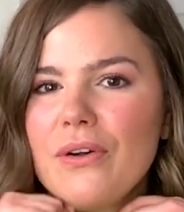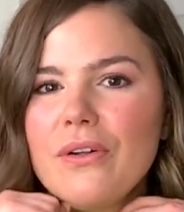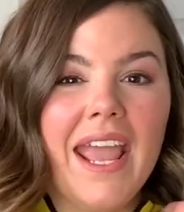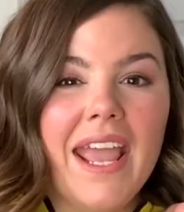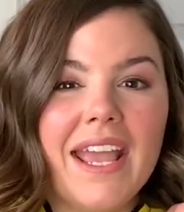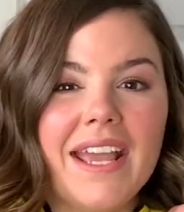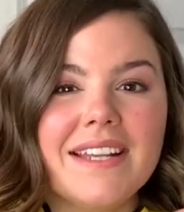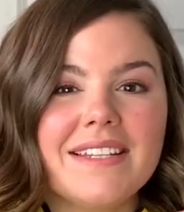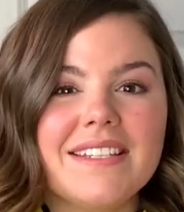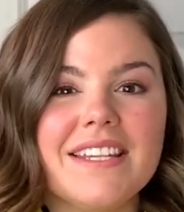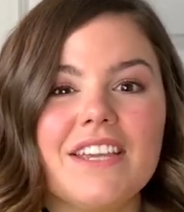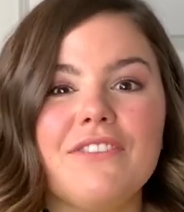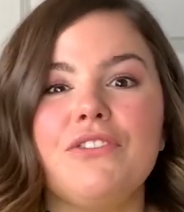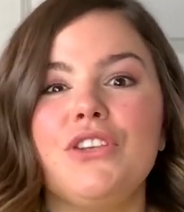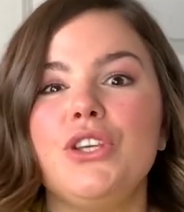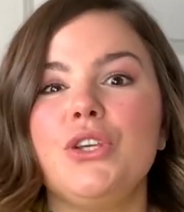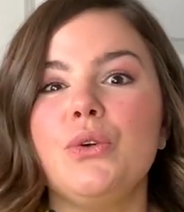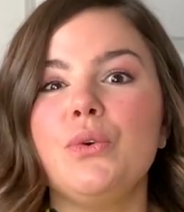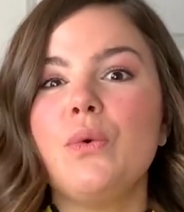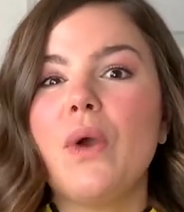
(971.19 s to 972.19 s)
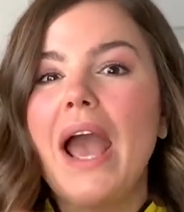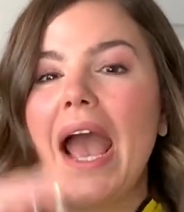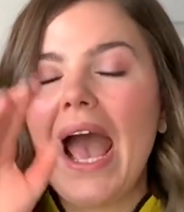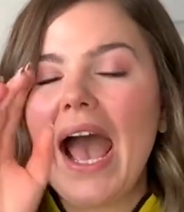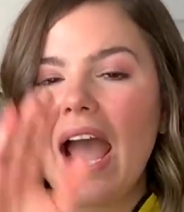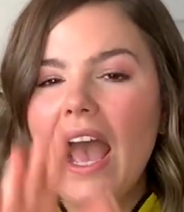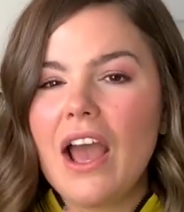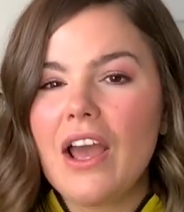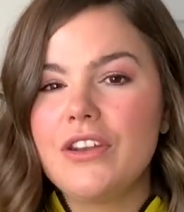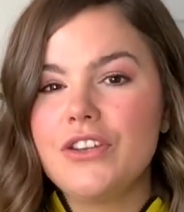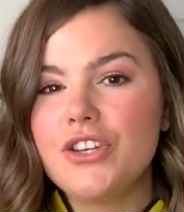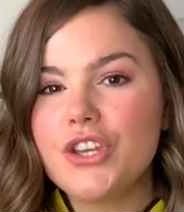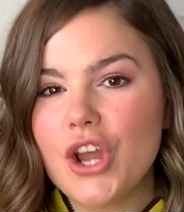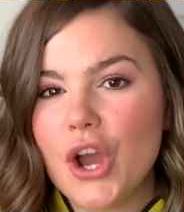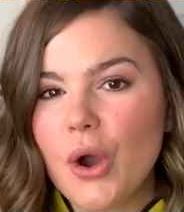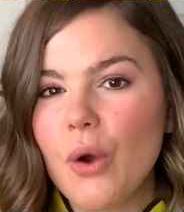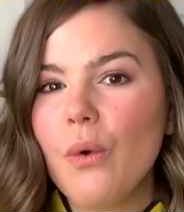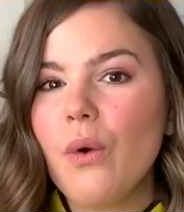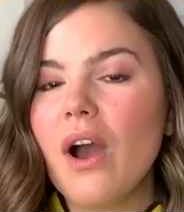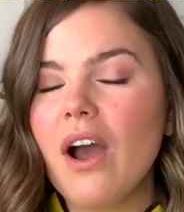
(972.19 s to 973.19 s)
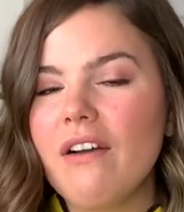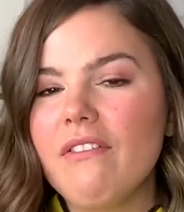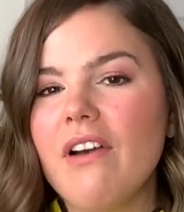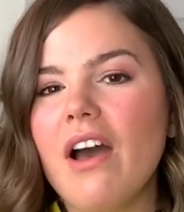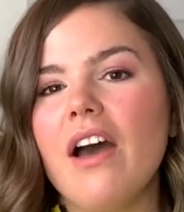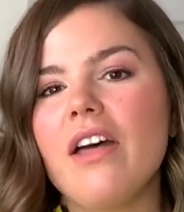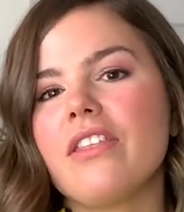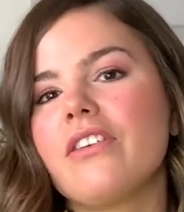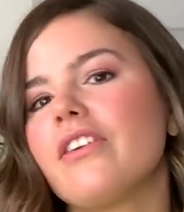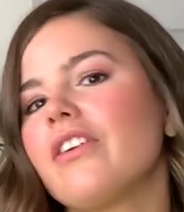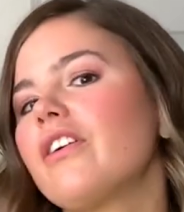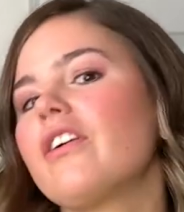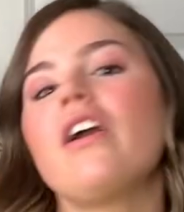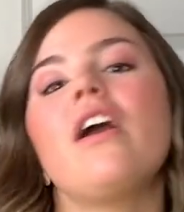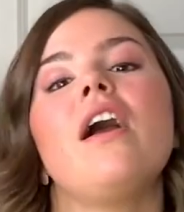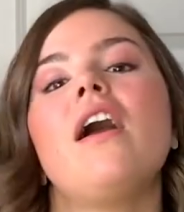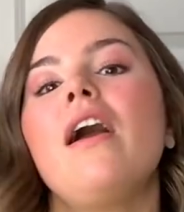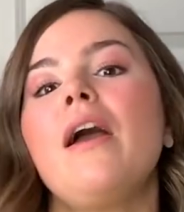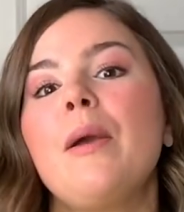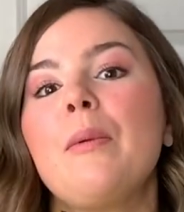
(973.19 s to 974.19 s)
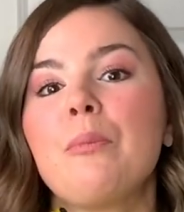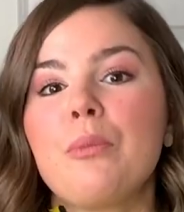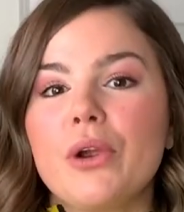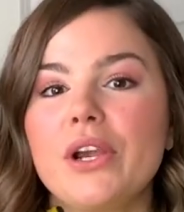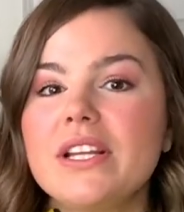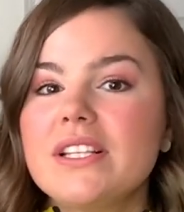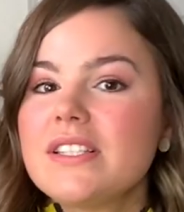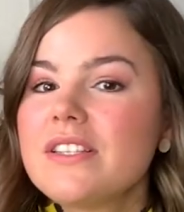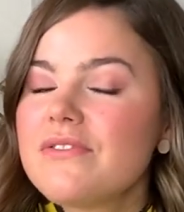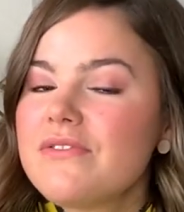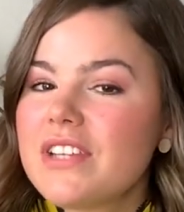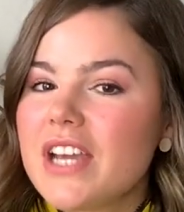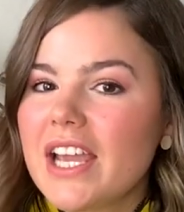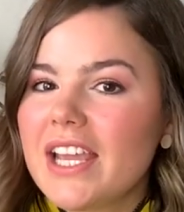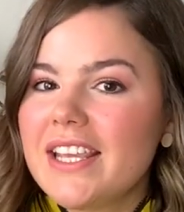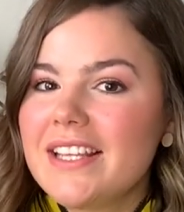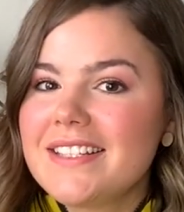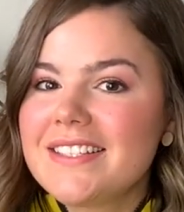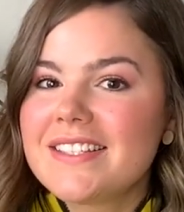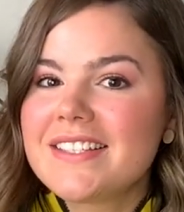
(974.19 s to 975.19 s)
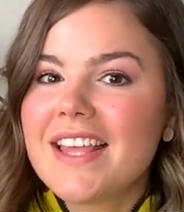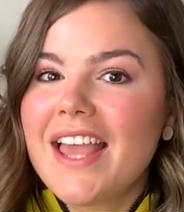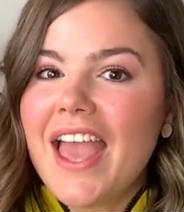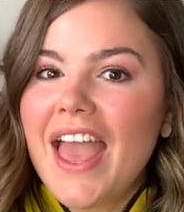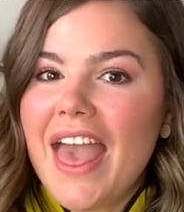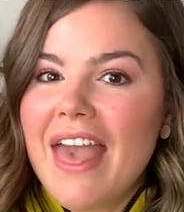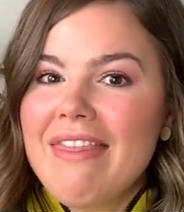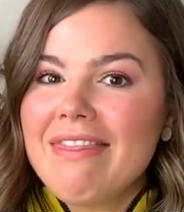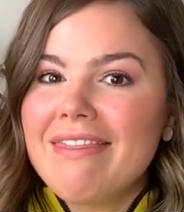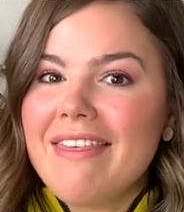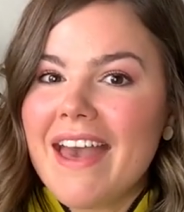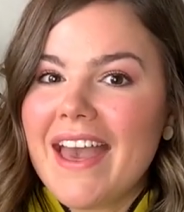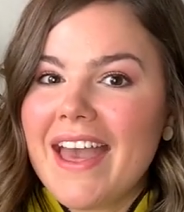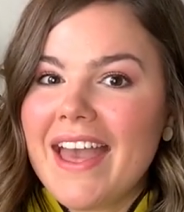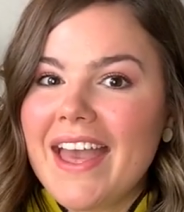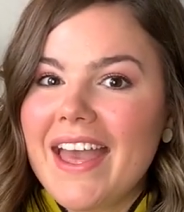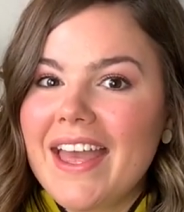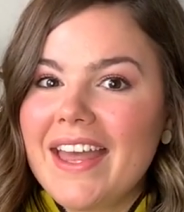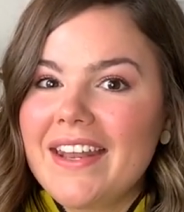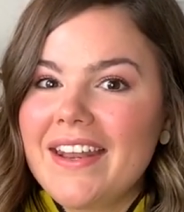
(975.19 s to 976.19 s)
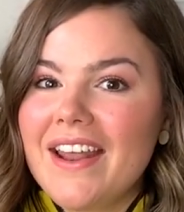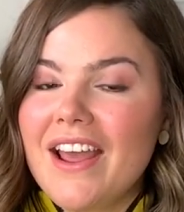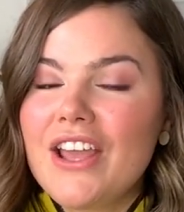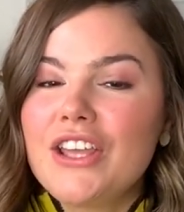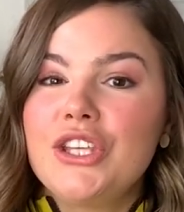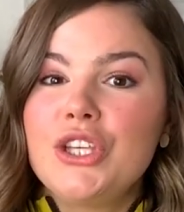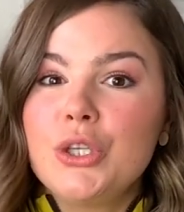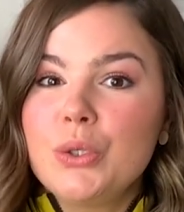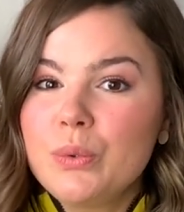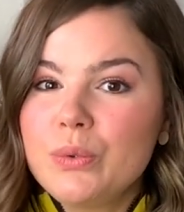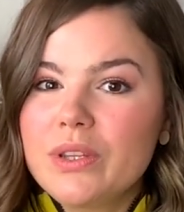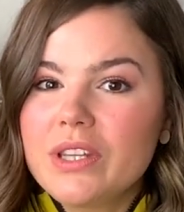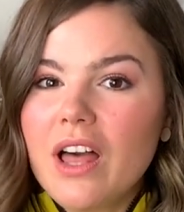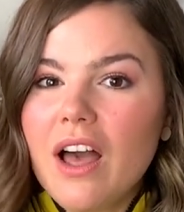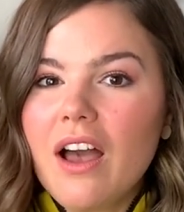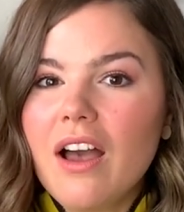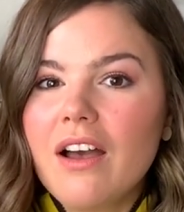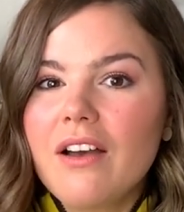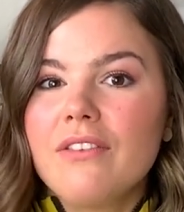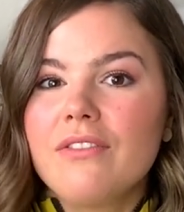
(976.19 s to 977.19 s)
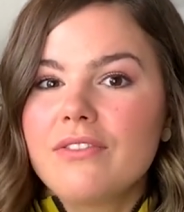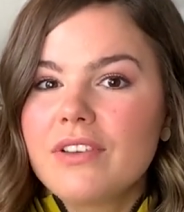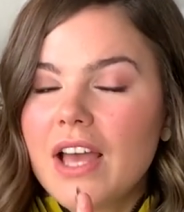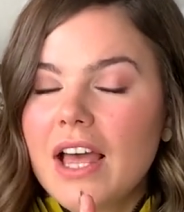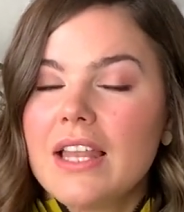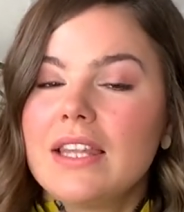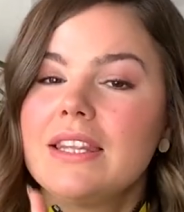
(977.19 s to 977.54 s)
And if you know of other brands of tights that you love,